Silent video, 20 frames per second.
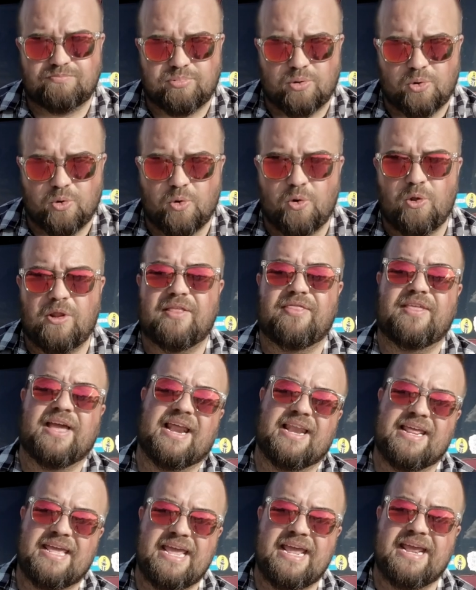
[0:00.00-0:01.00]
pulling
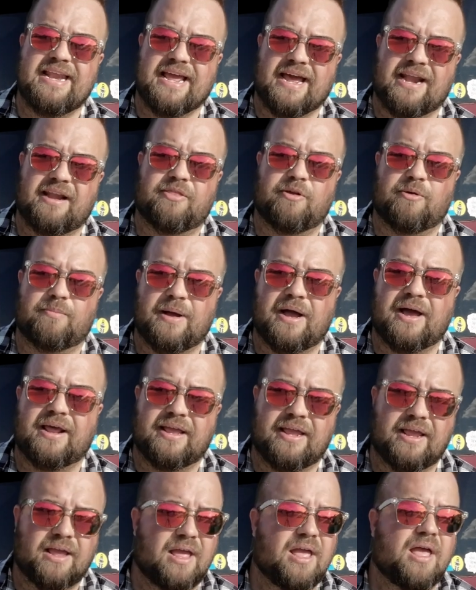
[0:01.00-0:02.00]
that heat out of their
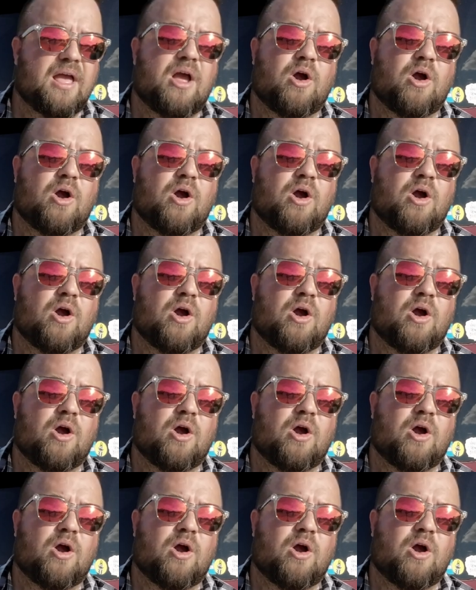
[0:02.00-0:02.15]
body,